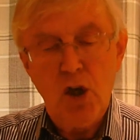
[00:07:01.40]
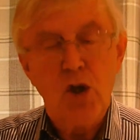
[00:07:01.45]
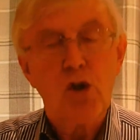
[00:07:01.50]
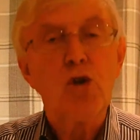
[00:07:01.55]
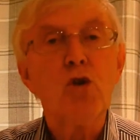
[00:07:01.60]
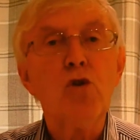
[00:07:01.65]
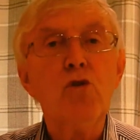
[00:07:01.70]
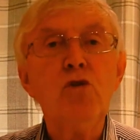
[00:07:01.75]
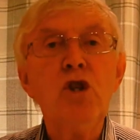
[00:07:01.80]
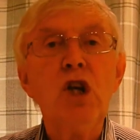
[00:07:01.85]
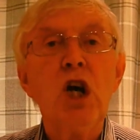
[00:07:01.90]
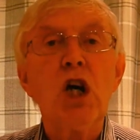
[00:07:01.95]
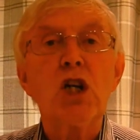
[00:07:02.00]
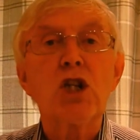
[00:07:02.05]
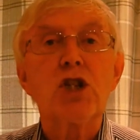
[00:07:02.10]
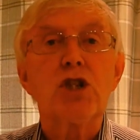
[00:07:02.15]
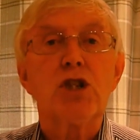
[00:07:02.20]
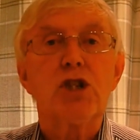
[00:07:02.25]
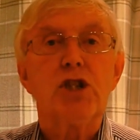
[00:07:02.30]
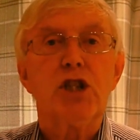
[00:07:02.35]
Do
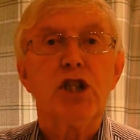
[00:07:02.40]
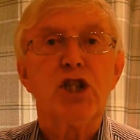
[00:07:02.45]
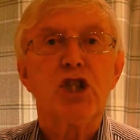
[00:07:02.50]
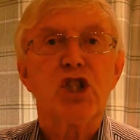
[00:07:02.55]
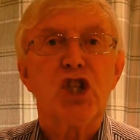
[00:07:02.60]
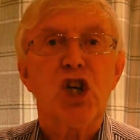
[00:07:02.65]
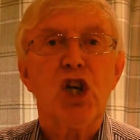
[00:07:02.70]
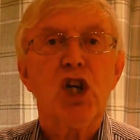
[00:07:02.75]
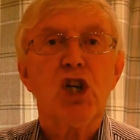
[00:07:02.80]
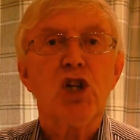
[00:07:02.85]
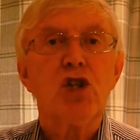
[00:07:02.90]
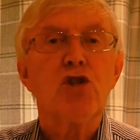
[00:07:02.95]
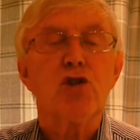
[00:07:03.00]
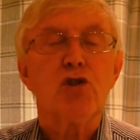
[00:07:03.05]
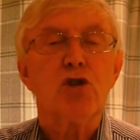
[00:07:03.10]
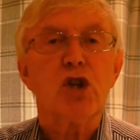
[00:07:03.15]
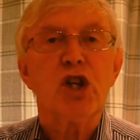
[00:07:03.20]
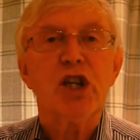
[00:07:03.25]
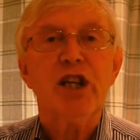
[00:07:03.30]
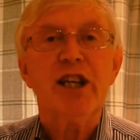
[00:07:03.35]
not desert
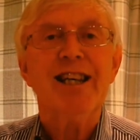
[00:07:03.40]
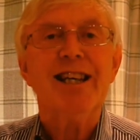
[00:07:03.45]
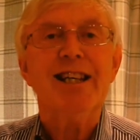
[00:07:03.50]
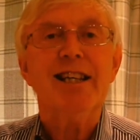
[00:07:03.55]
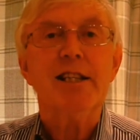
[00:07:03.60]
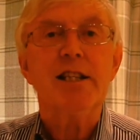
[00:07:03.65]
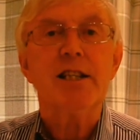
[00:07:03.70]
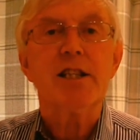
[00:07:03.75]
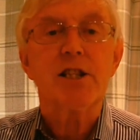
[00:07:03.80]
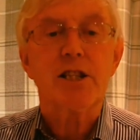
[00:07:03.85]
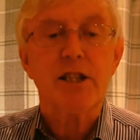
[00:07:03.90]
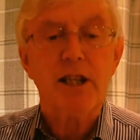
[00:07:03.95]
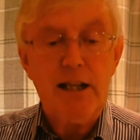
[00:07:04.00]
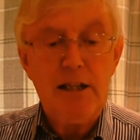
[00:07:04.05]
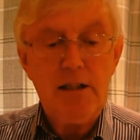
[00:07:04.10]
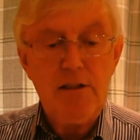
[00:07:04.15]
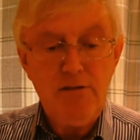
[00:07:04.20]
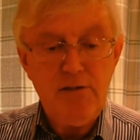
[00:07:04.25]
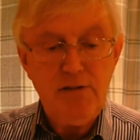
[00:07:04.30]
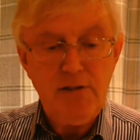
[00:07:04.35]
your inner
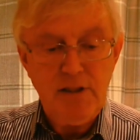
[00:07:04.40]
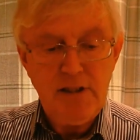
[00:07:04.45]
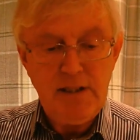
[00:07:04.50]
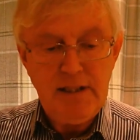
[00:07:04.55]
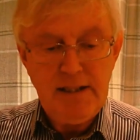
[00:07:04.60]
self.